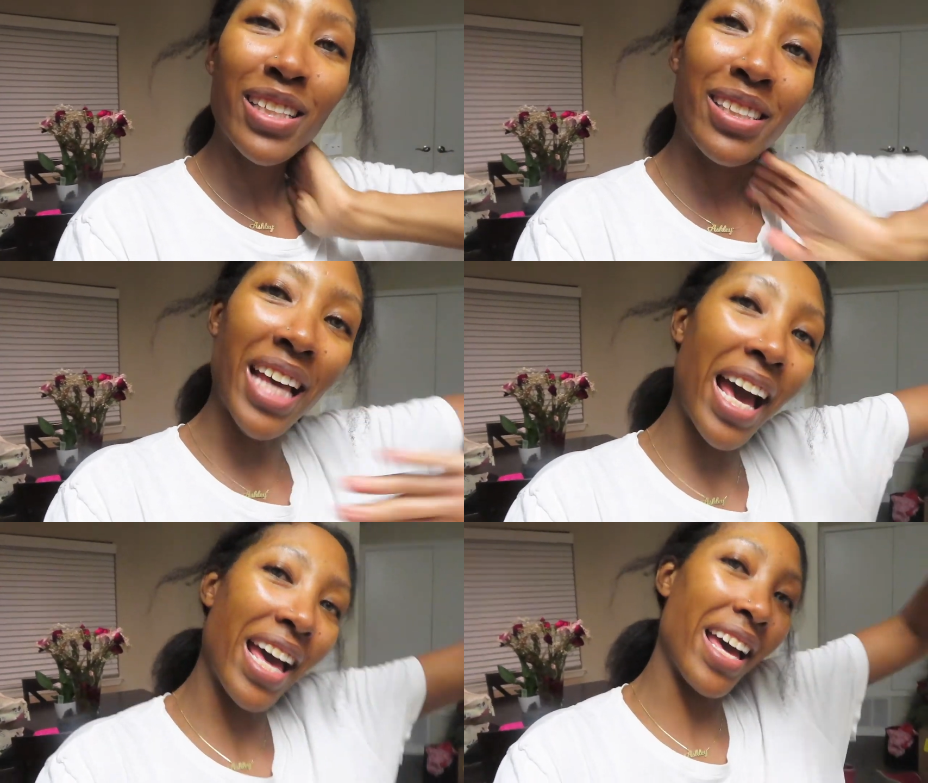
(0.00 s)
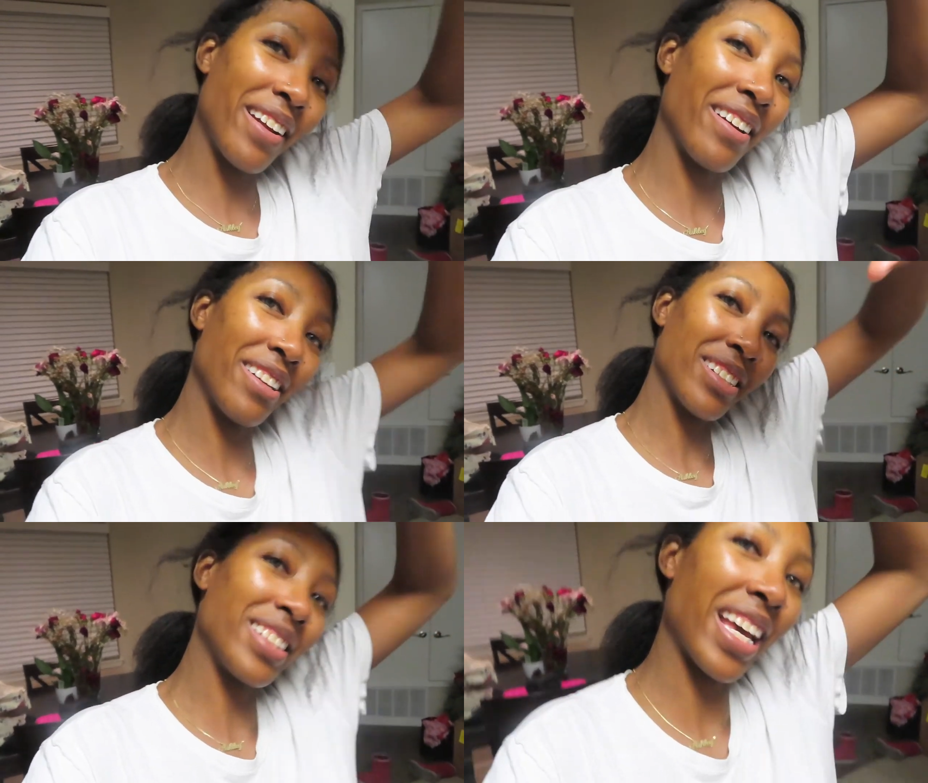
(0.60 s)

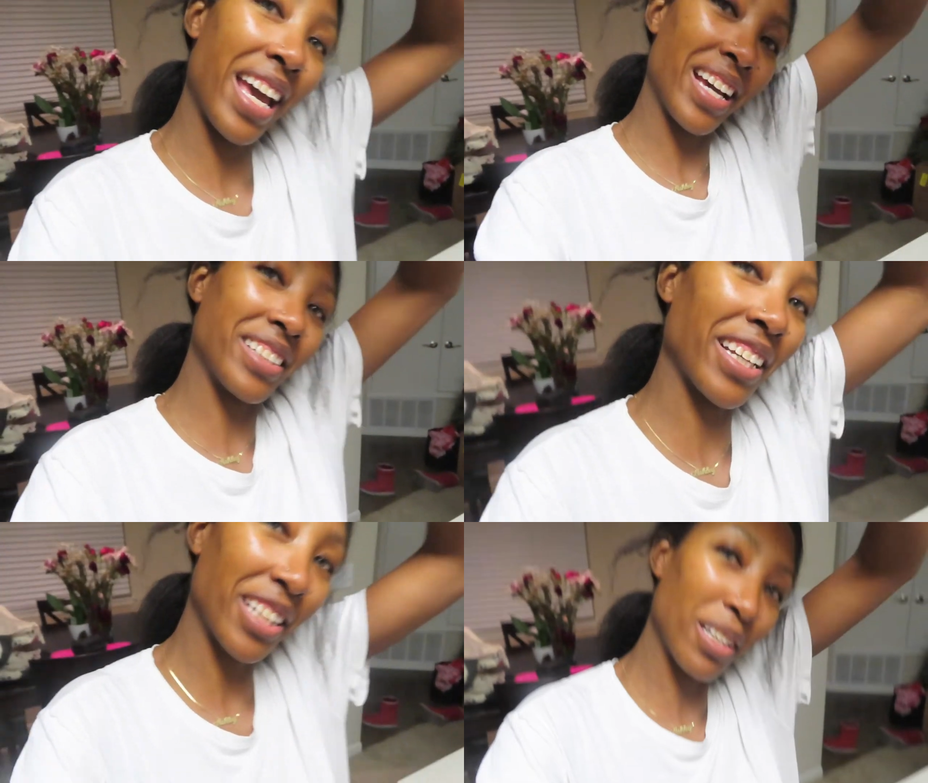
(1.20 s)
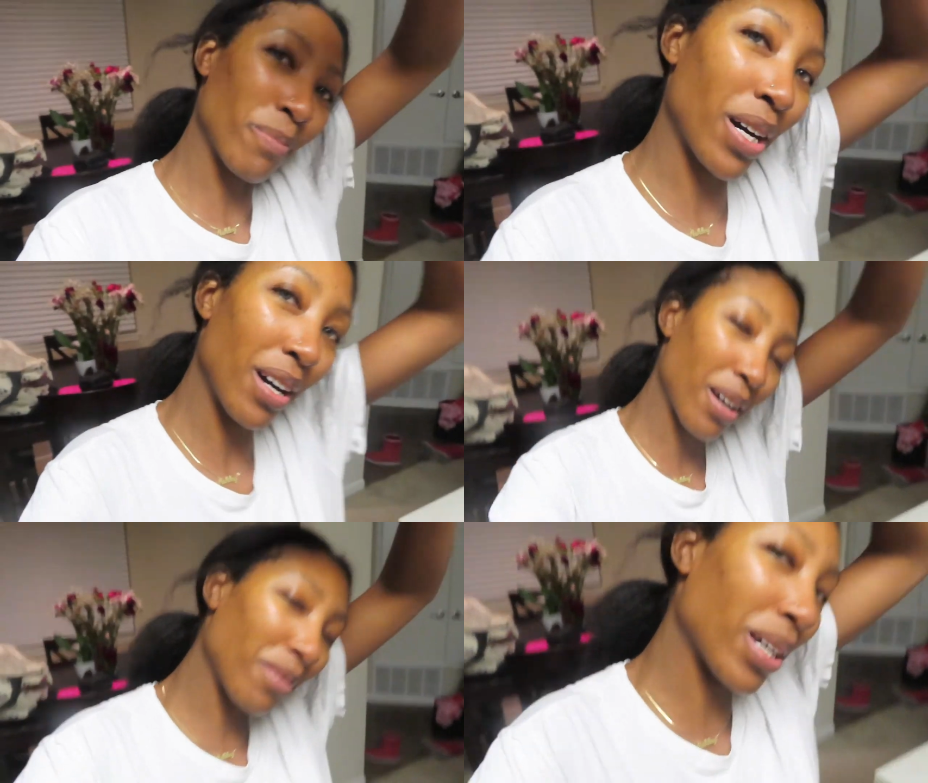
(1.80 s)
Saturday, technically
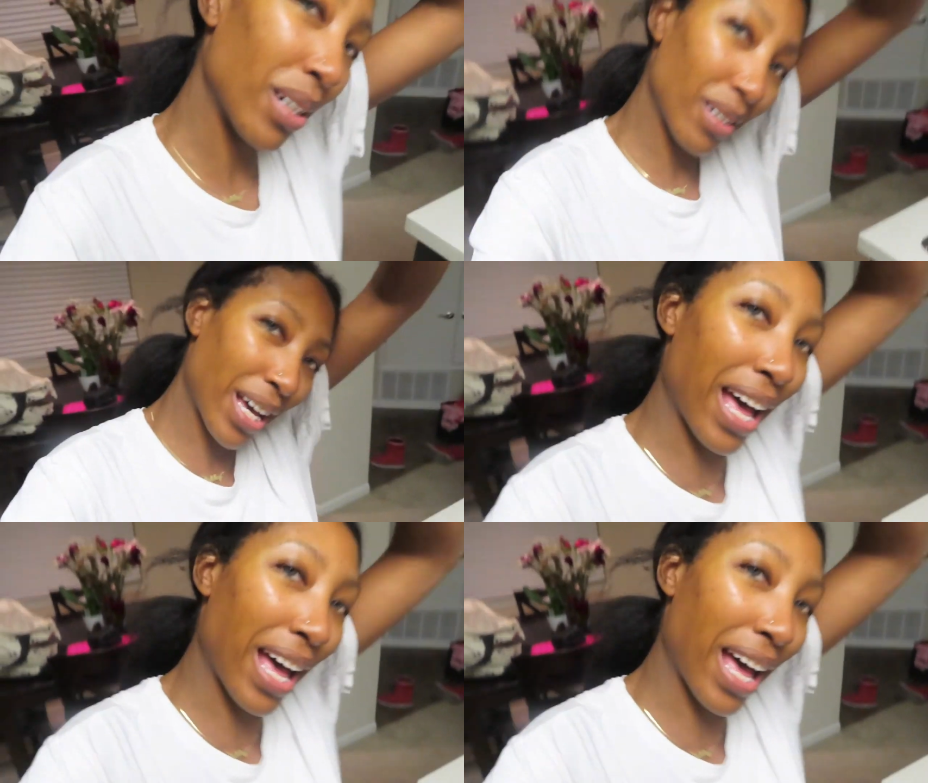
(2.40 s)
tomorrow.